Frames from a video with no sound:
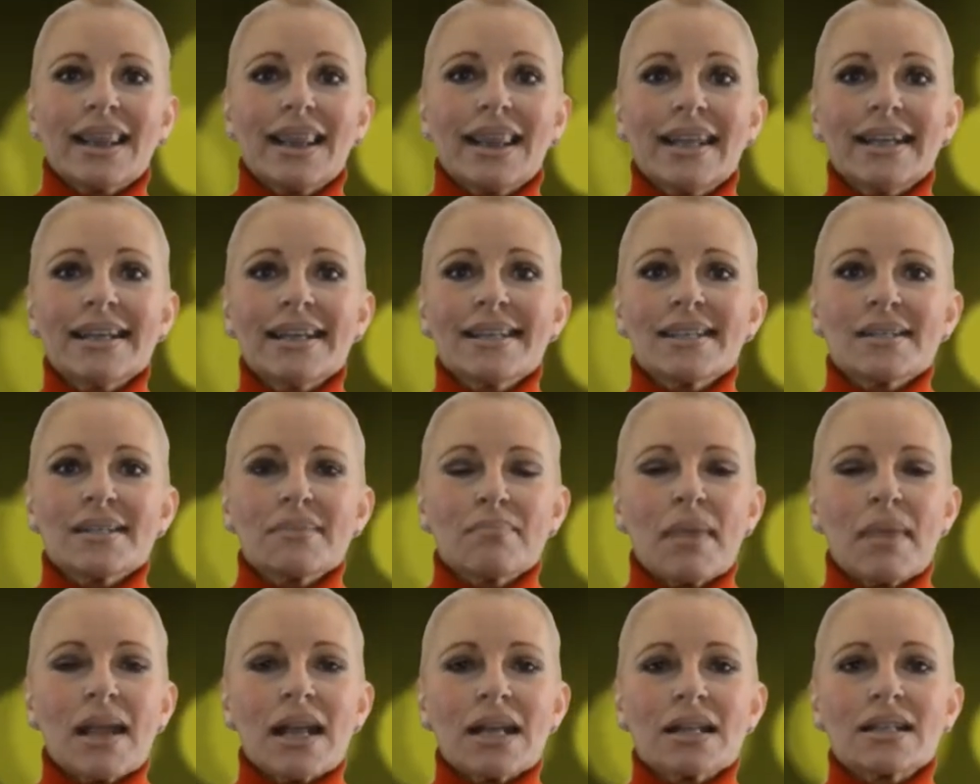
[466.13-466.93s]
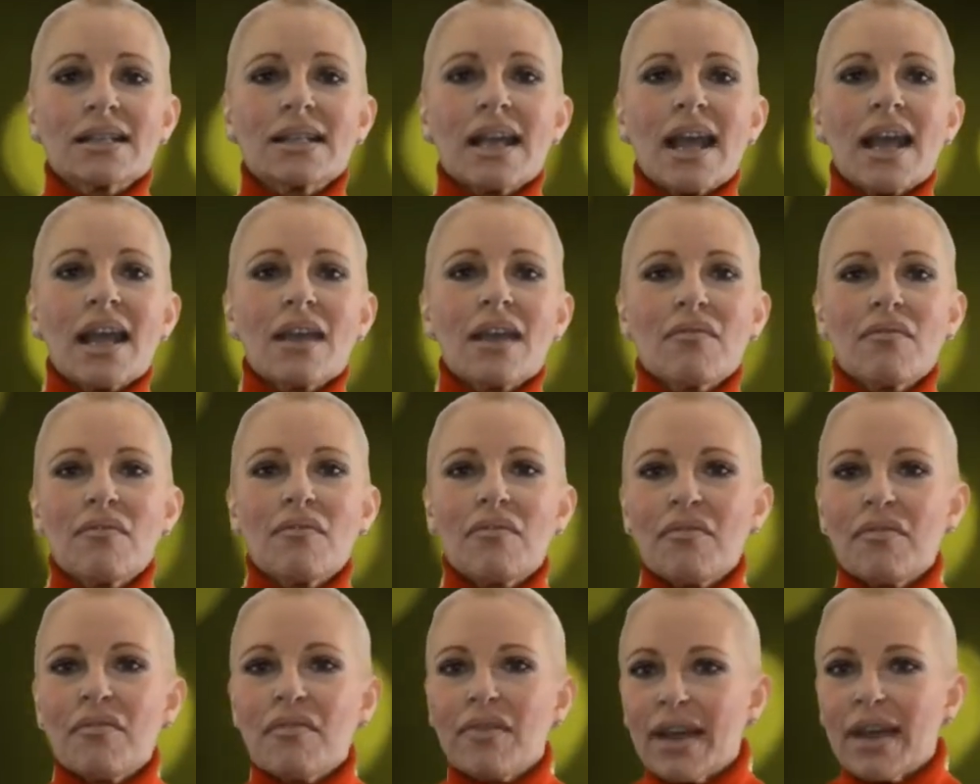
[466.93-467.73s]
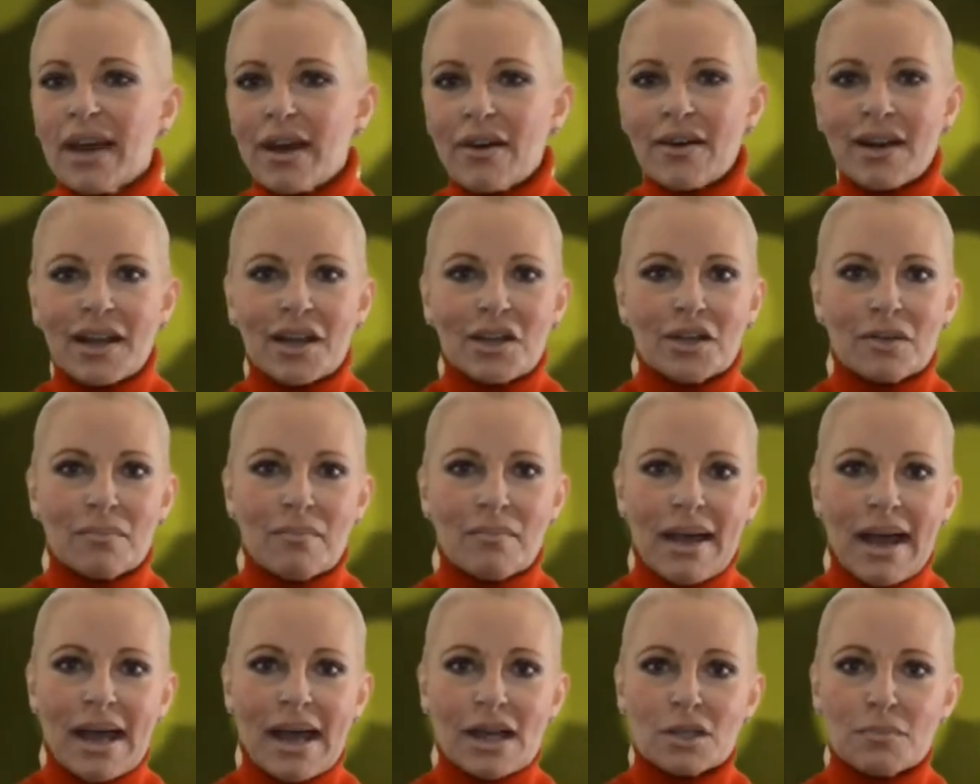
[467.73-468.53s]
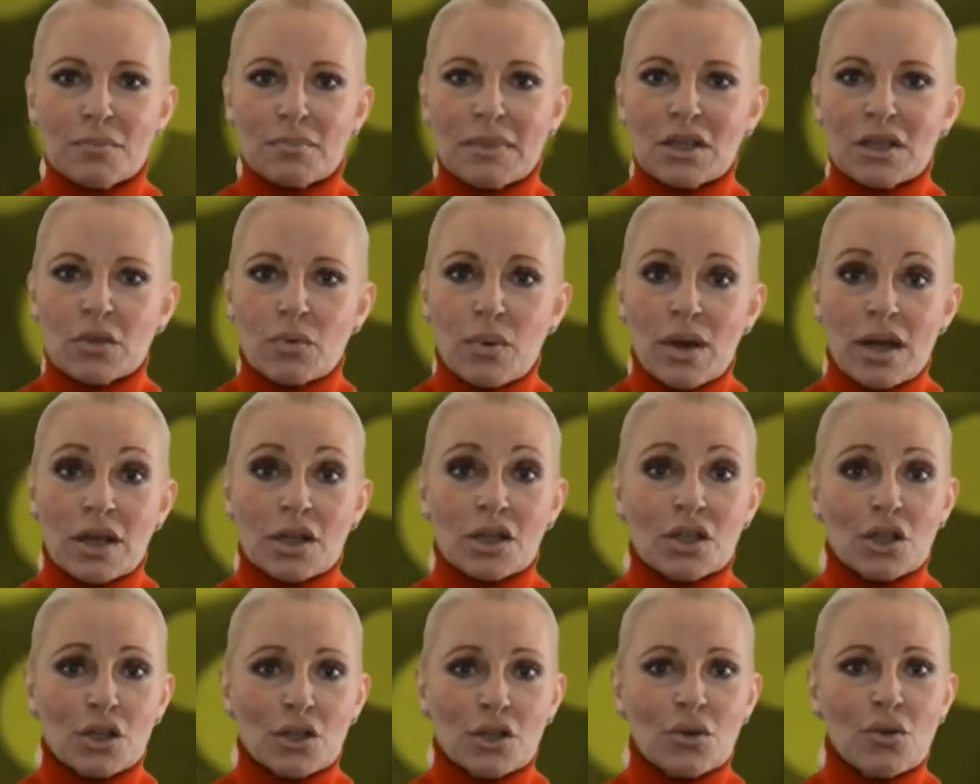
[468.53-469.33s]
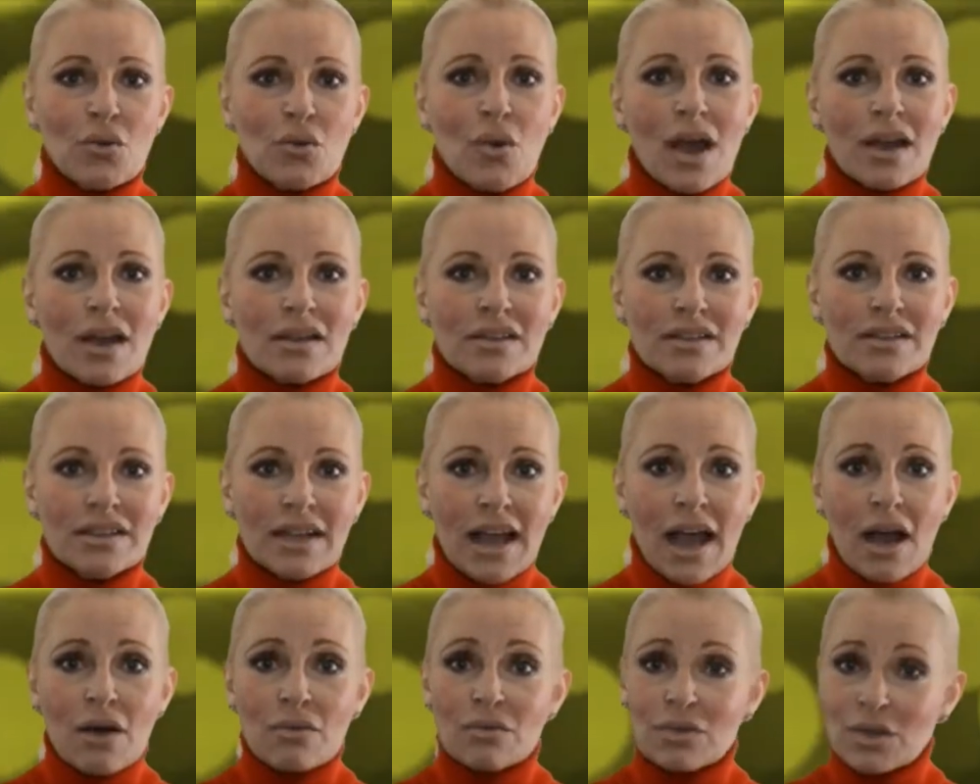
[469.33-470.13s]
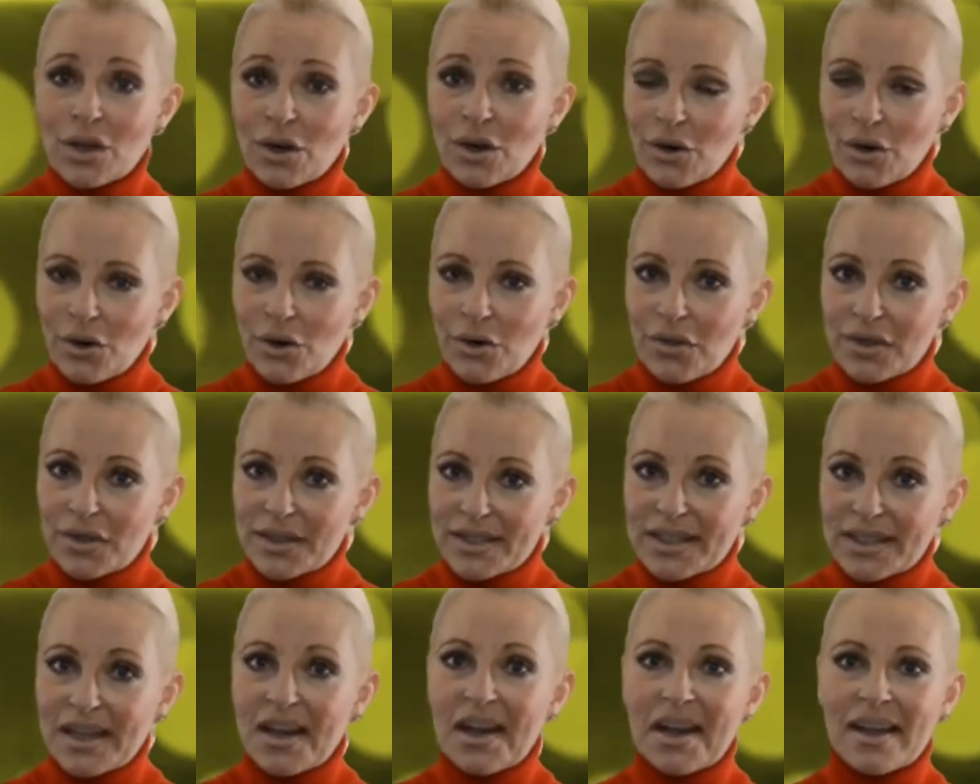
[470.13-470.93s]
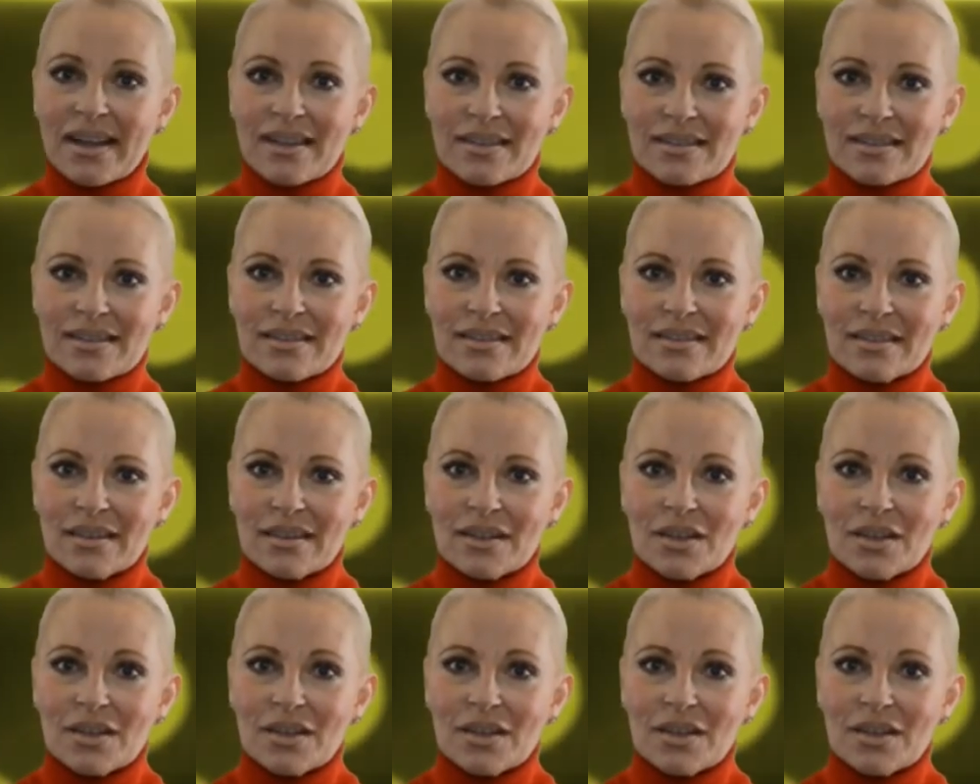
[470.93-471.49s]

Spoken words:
This makes a very good match between two down-to-earth signs.